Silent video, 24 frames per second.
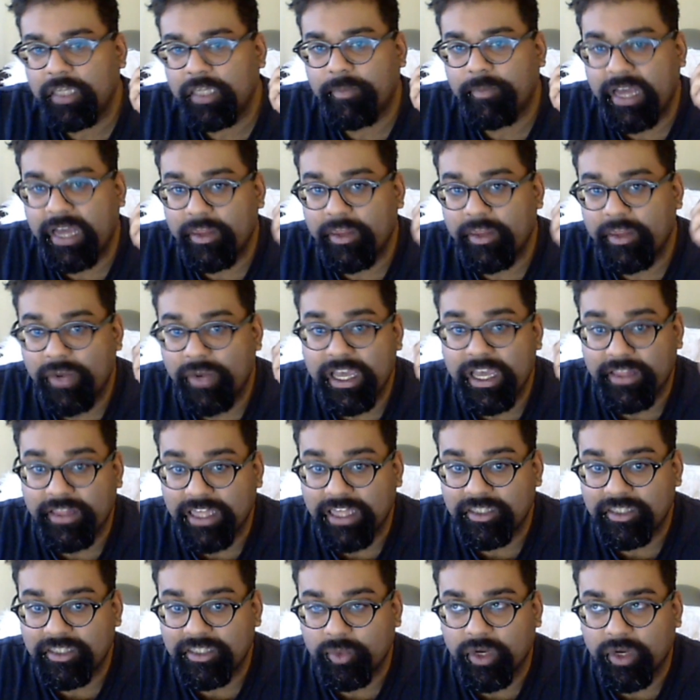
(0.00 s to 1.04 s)
by the way,
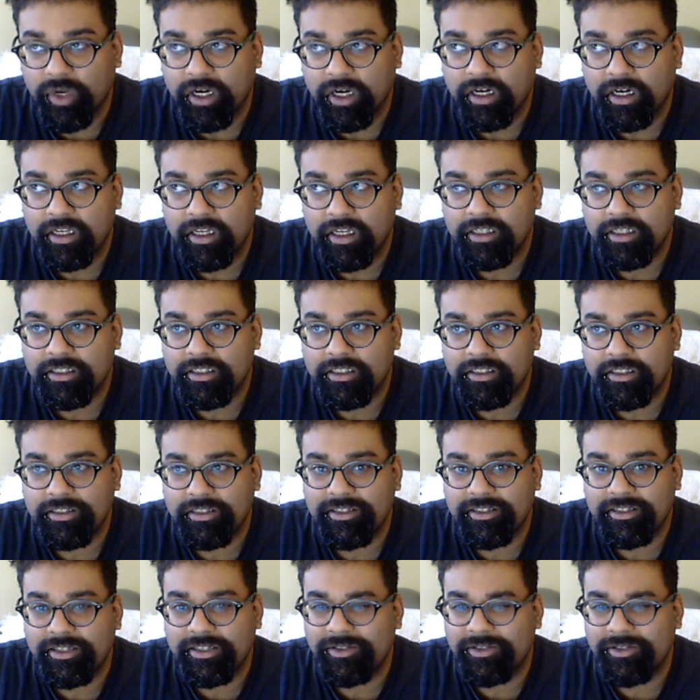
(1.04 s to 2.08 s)
that's where
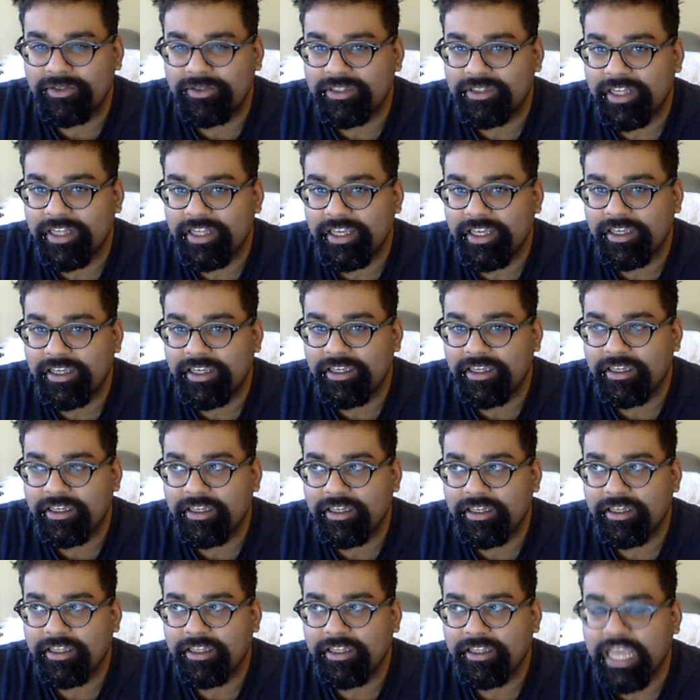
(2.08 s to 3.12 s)
Tuesday,
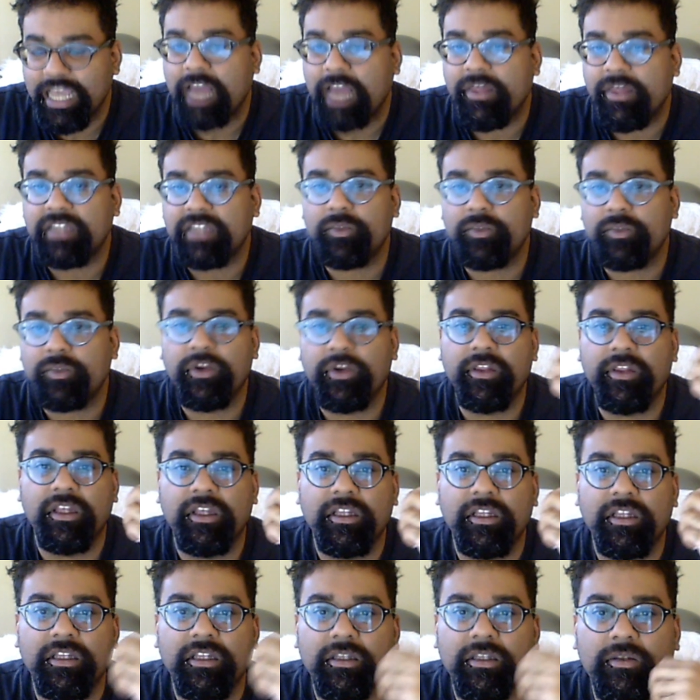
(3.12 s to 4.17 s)
that's where
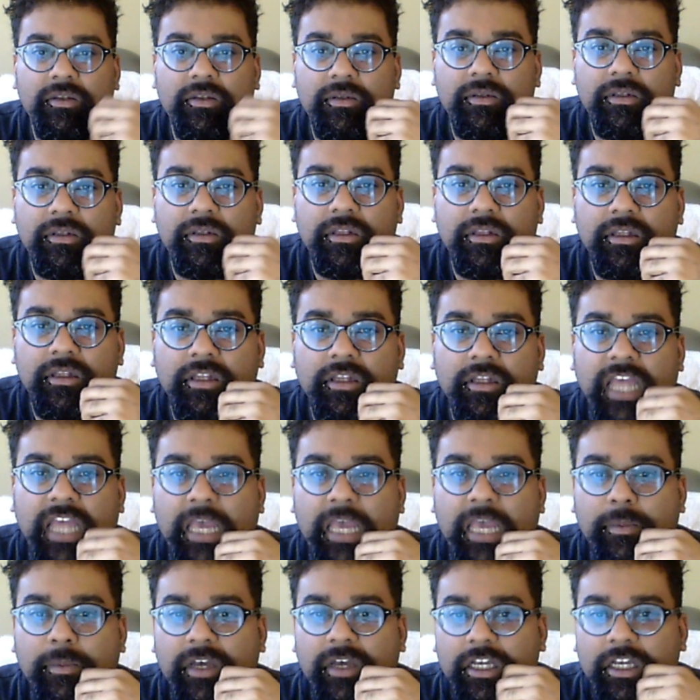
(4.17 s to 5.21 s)
the
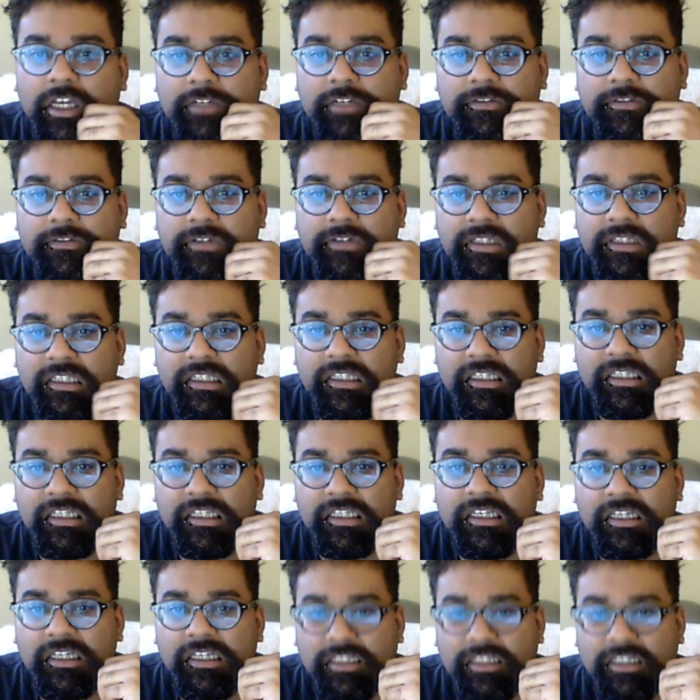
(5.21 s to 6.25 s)
name of
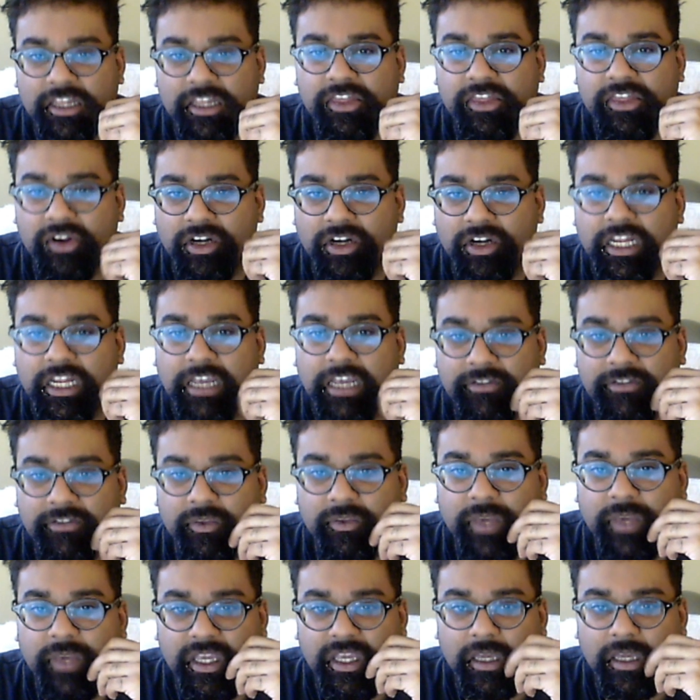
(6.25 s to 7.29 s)
the third day of the
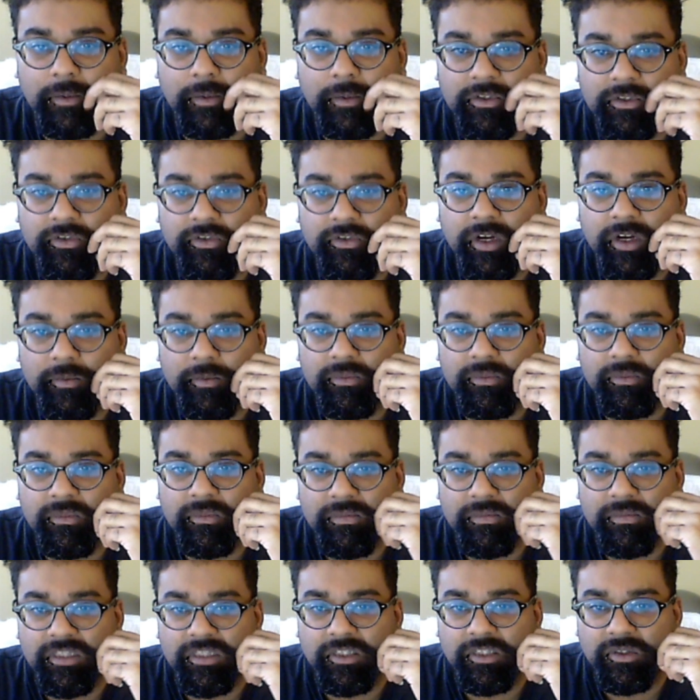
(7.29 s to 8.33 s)
week comes from,
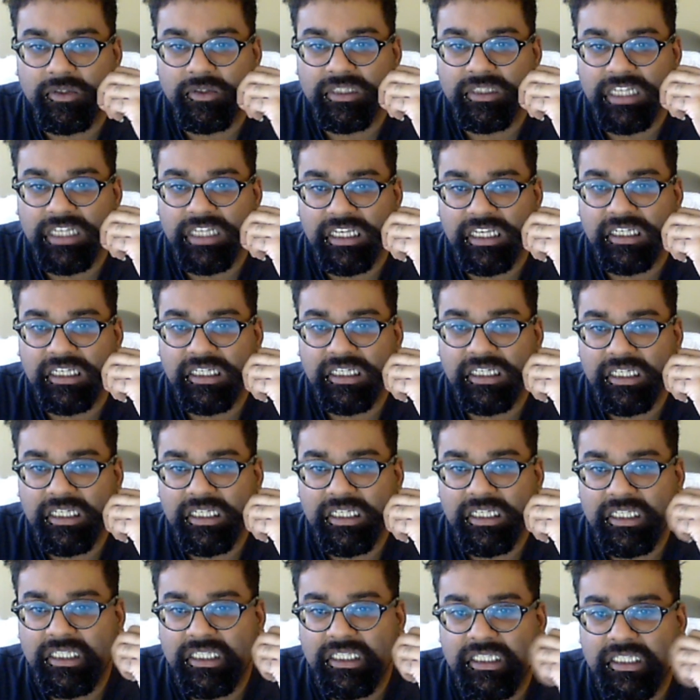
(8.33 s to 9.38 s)
Tuesday.
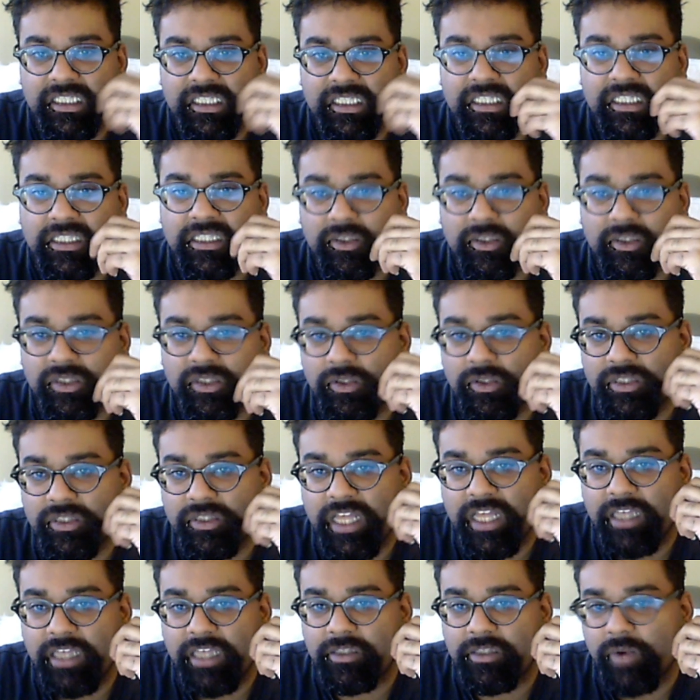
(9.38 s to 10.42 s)
So
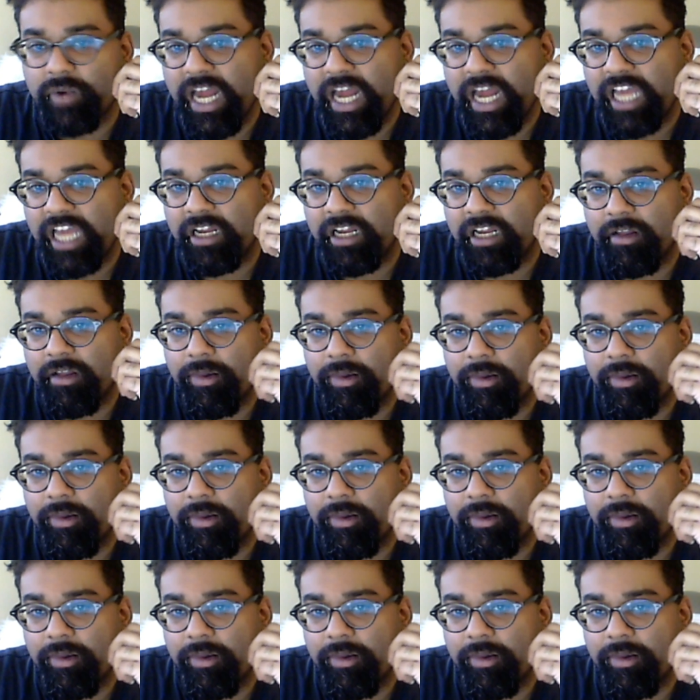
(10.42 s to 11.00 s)
Tuesday is red.